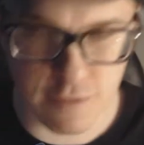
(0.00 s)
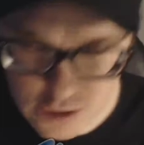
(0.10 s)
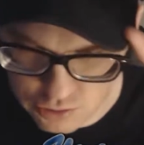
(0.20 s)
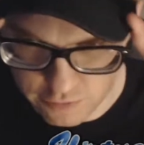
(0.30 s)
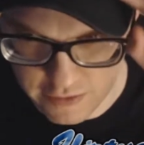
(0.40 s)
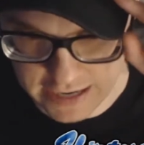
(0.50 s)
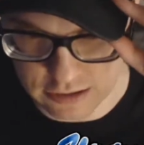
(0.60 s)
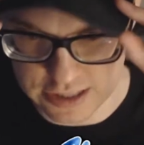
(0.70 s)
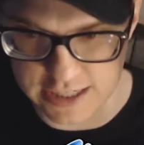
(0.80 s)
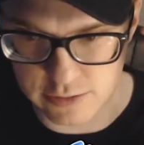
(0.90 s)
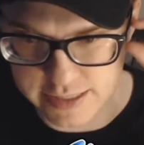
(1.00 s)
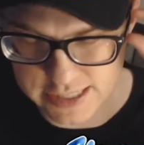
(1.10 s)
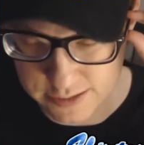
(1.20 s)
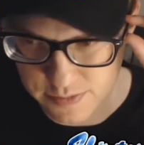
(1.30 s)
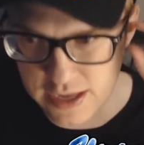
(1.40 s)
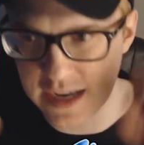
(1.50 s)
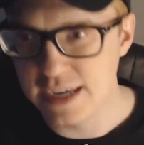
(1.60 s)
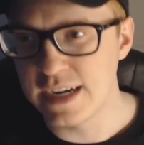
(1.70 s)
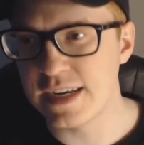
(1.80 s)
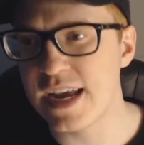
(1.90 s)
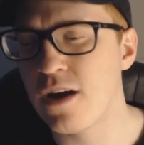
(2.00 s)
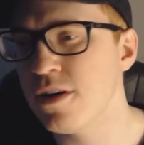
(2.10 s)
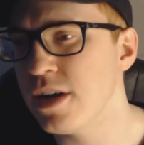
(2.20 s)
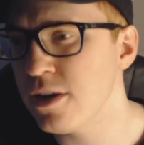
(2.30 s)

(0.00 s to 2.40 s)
the Virtua Fighter series. Now,